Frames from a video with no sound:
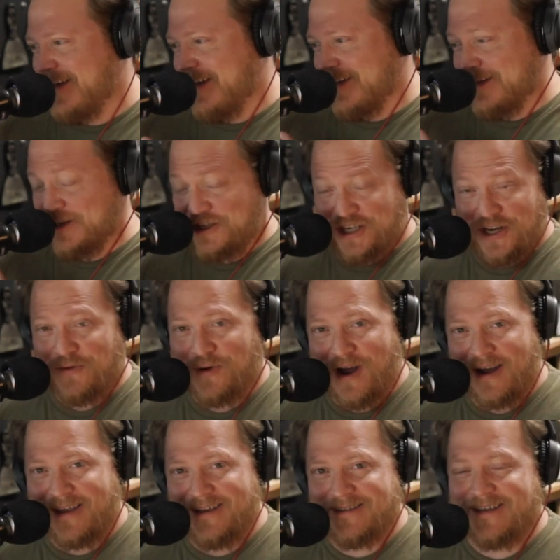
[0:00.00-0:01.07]
the
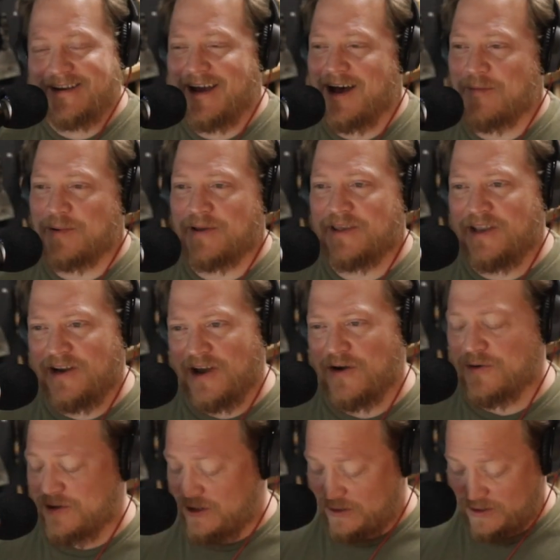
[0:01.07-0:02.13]
sheetrock isn't up.
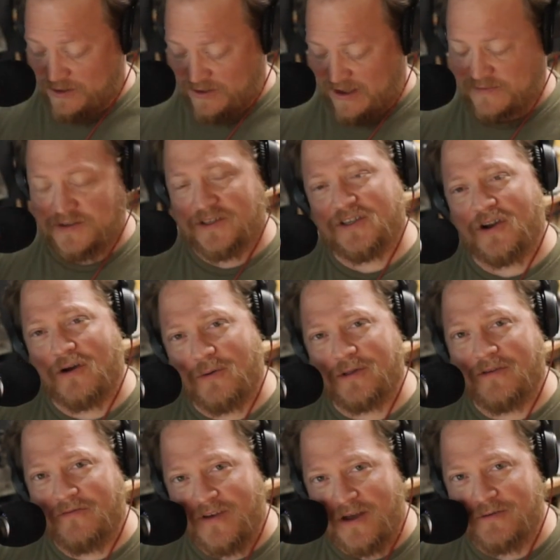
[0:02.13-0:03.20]
You have to start with
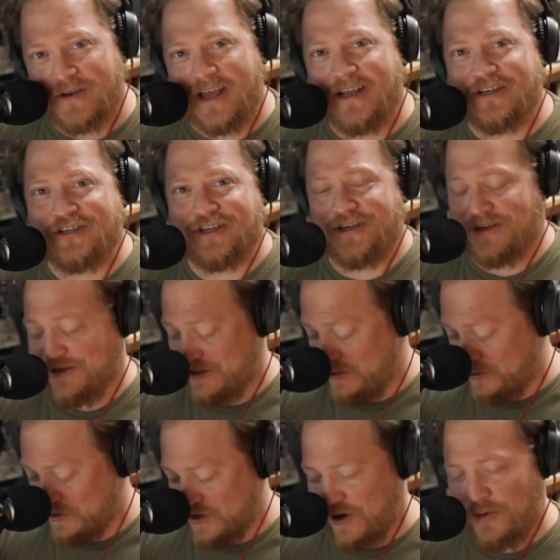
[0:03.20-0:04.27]
the foundation. You
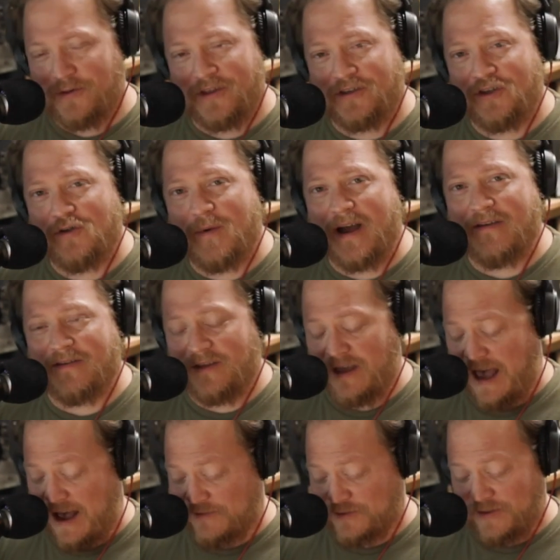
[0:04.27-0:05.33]
start with the
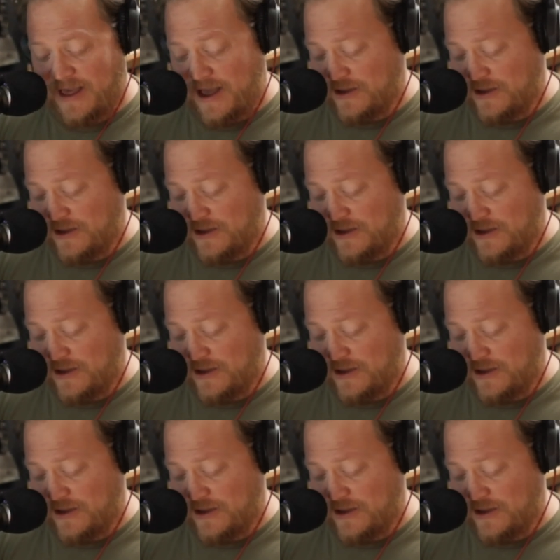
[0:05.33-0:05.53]
after that,